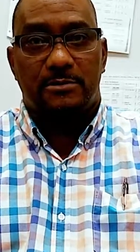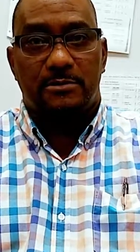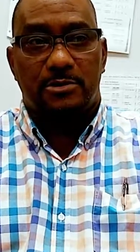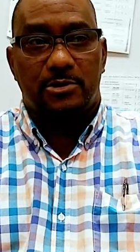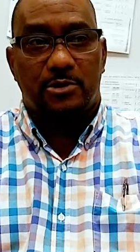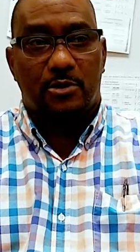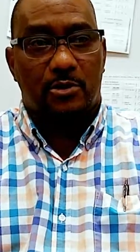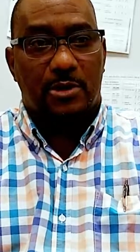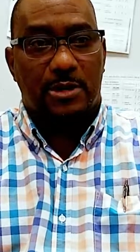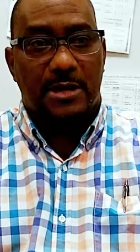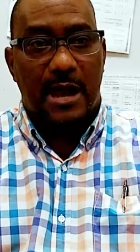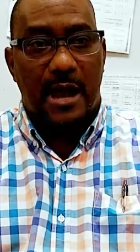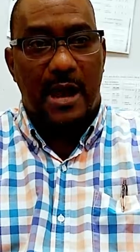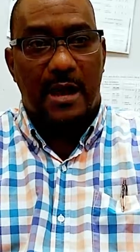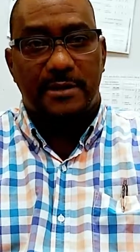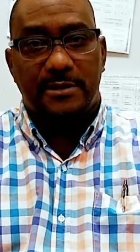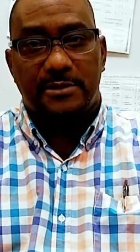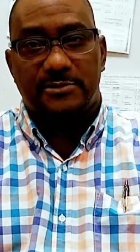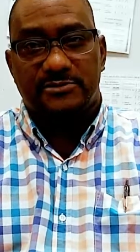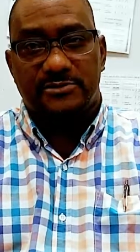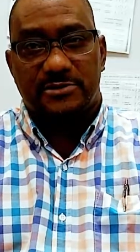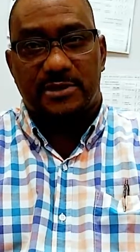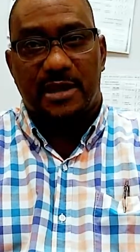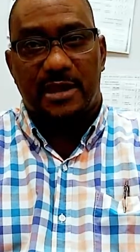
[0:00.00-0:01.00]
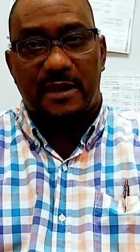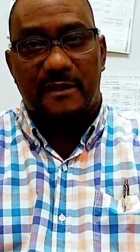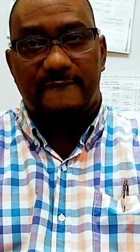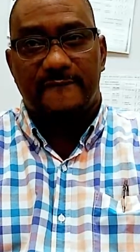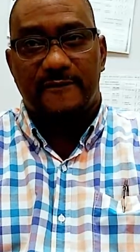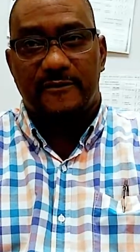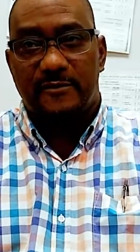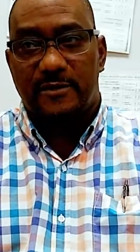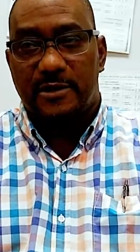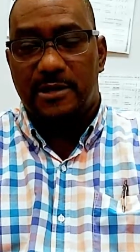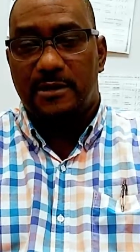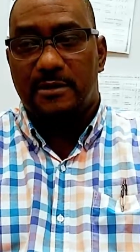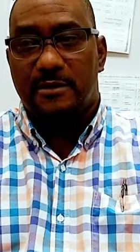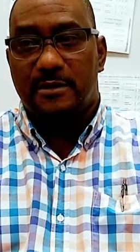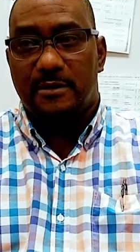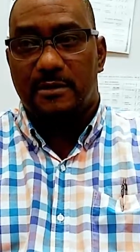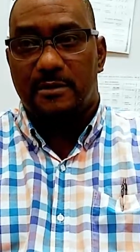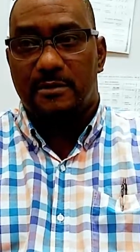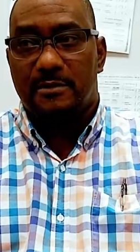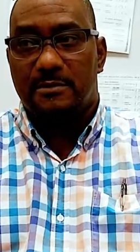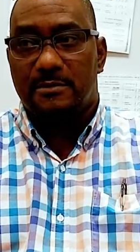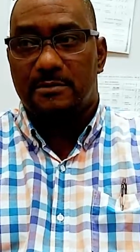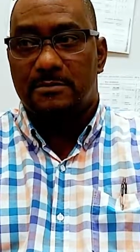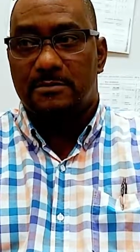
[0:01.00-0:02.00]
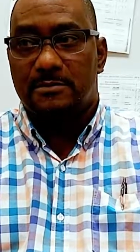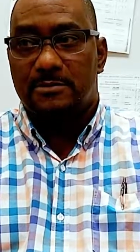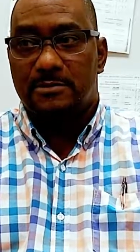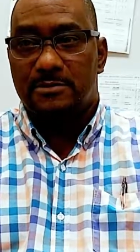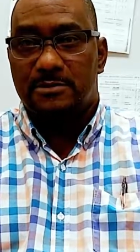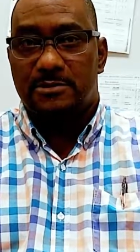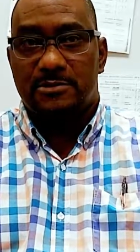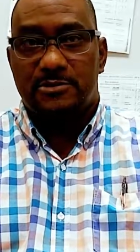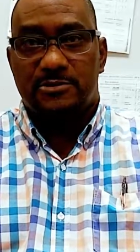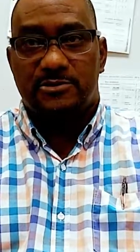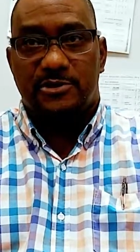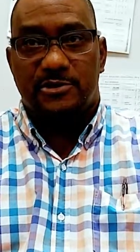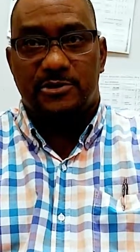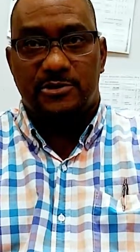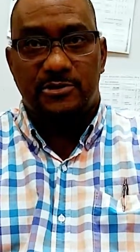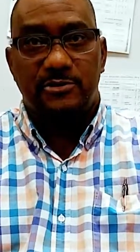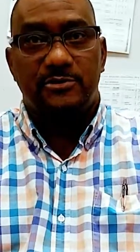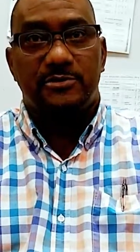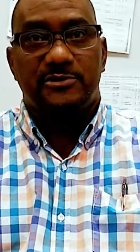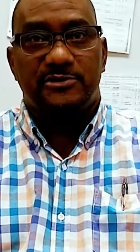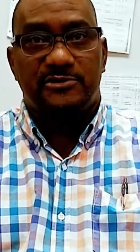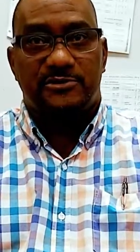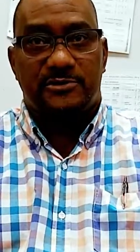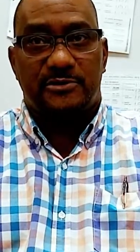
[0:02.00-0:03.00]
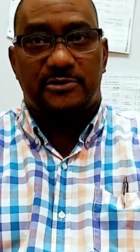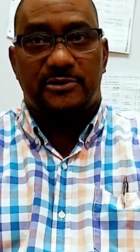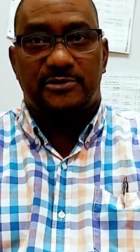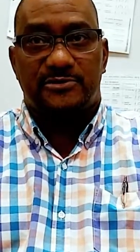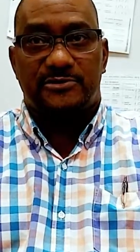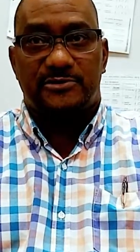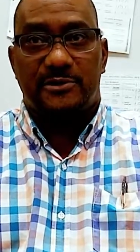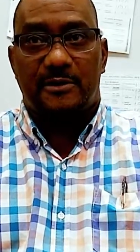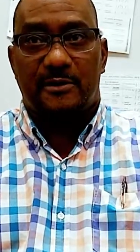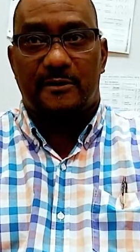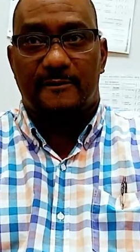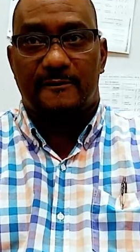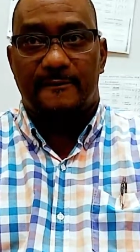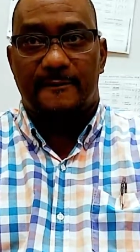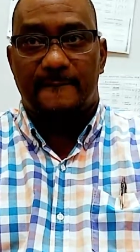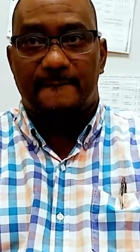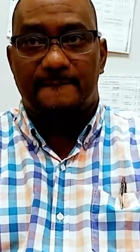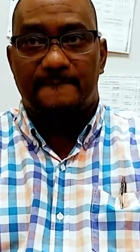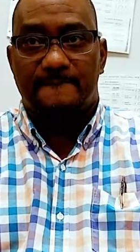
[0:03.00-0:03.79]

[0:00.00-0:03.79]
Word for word: You know, God doesn't have you here to do this to yourself,